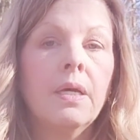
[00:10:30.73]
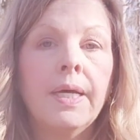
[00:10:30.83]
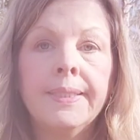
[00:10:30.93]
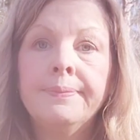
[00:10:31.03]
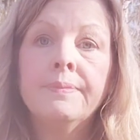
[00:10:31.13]

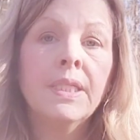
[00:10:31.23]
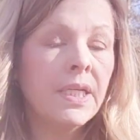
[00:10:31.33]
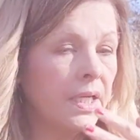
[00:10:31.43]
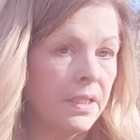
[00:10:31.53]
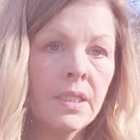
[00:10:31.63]

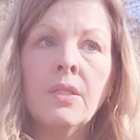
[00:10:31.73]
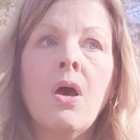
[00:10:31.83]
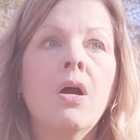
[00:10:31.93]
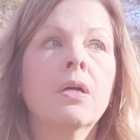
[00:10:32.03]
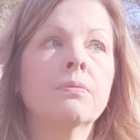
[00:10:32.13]
In the
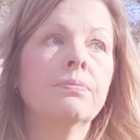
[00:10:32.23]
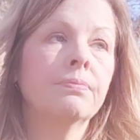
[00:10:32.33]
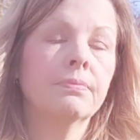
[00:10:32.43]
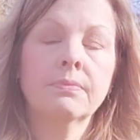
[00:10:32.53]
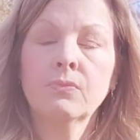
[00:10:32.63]
long
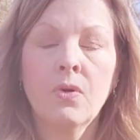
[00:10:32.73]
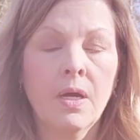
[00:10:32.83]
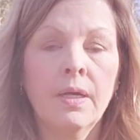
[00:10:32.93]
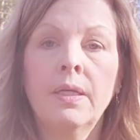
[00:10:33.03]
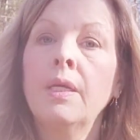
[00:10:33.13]

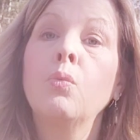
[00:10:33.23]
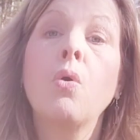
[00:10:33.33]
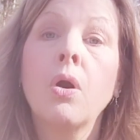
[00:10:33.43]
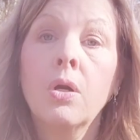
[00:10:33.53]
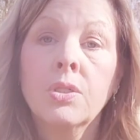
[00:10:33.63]
run, it
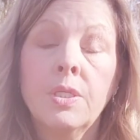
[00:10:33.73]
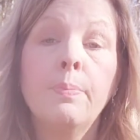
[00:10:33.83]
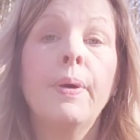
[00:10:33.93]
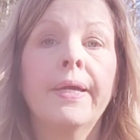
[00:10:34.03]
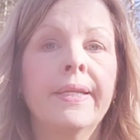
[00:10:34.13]
worked,
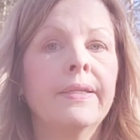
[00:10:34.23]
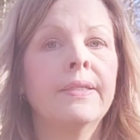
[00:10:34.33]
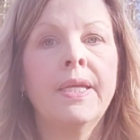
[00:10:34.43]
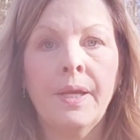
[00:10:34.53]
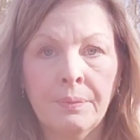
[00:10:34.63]
but
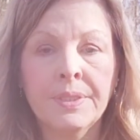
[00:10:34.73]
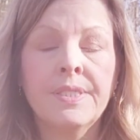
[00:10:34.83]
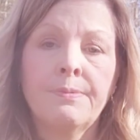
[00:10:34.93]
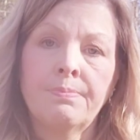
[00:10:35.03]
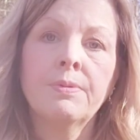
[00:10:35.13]
it
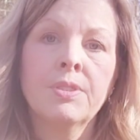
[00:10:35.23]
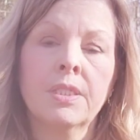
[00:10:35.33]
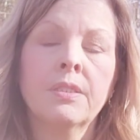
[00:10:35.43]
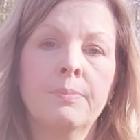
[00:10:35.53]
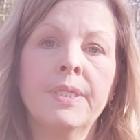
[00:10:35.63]
was a
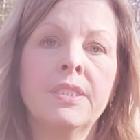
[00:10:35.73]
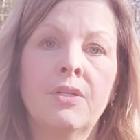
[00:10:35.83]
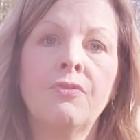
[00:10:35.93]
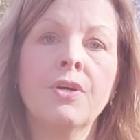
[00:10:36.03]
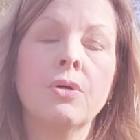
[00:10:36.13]
little bit
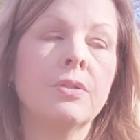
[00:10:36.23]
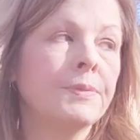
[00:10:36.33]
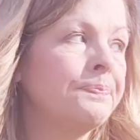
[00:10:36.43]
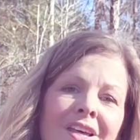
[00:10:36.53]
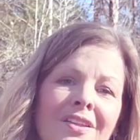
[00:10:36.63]
difficult.
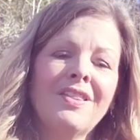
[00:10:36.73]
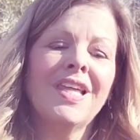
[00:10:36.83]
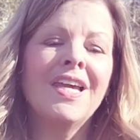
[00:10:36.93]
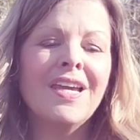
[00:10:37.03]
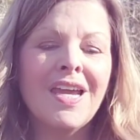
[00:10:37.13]
Another
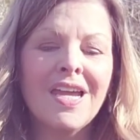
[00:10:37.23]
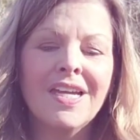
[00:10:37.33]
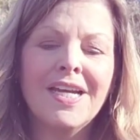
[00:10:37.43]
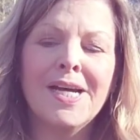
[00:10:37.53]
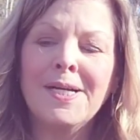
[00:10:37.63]
thing
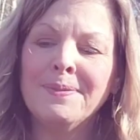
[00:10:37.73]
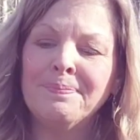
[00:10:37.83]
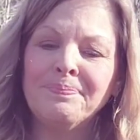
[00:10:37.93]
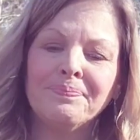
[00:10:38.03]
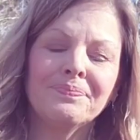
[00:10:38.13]

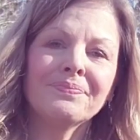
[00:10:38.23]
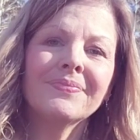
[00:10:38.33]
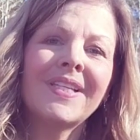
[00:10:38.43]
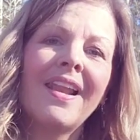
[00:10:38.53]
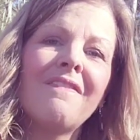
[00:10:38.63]

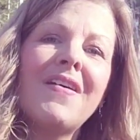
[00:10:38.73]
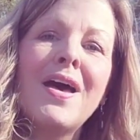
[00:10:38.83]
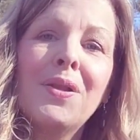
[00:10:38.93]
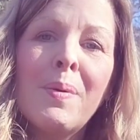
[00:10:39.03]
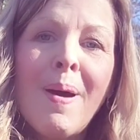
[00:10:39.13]
that I
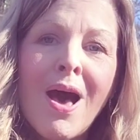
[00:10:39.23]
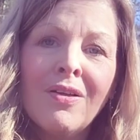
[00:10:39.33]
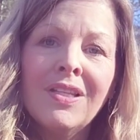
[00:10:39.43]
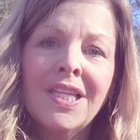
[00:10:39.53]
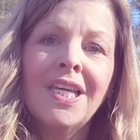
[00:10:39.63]
found
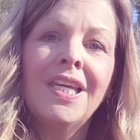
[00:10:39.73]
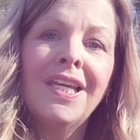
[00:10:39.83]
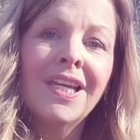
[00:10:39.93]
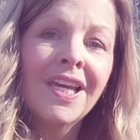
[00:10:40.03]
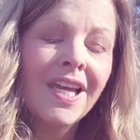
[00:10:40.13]
about
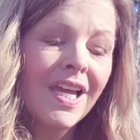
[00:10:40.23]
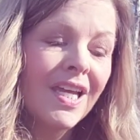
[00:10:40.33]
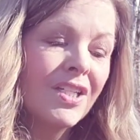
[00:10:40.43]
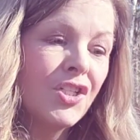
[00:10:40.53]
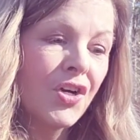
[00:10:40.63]
the
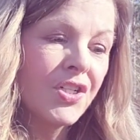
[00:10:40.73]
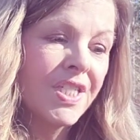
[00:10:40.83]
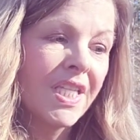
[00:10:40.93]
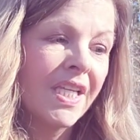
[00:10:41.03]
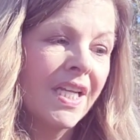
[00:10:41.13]

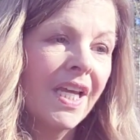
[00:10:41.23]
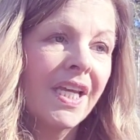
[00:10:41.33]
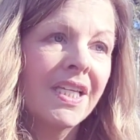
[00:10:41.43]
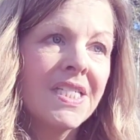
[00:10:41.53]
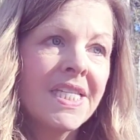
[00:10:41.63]
Durston
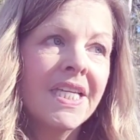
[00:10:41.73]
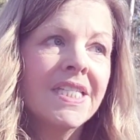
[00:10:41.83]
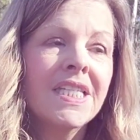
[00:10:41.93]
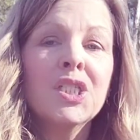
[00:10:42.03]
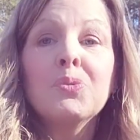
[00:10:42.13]
is
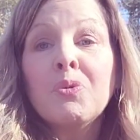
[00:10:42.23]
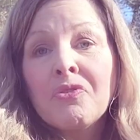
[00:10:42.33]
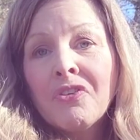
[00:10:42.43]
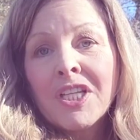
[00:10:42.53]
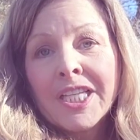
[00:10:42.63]
it's a little more
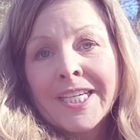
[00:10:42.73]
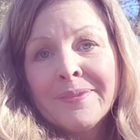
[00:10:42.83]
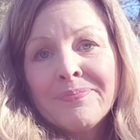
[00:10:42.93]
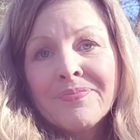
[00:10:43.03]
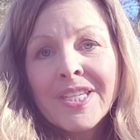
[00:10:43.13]
fiddly.
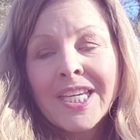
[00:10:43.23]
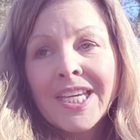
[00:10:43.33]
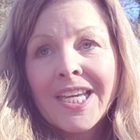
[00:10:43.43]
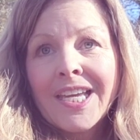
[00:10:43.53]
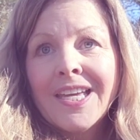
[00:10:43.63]

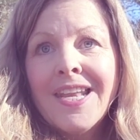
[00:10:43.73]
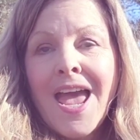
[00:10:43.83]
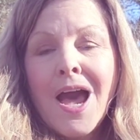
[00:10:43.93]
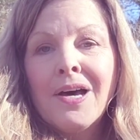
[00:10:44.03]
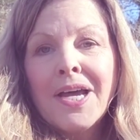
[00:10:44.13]

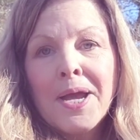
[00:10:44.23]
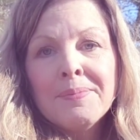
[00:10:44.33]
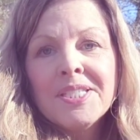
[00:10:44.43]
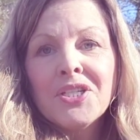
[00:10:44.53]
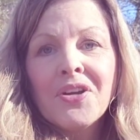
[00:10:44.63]
Now,
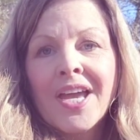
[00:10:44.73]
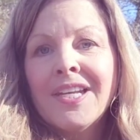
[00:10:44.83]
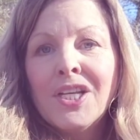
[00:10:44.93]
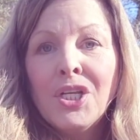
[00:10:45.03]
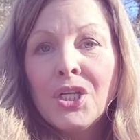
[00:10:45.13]
I'm still
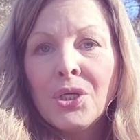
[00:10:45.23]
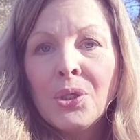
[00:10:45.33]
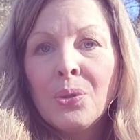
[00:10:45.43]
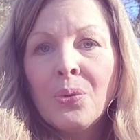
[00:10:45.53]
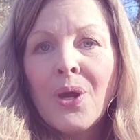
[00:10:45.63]
kind of
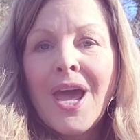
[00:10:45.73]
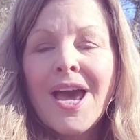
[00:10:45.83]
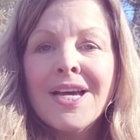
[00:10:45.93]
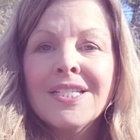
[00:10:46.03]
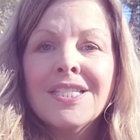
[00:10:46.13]
new
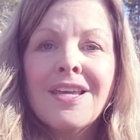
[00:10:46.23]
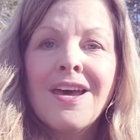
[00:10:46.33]
at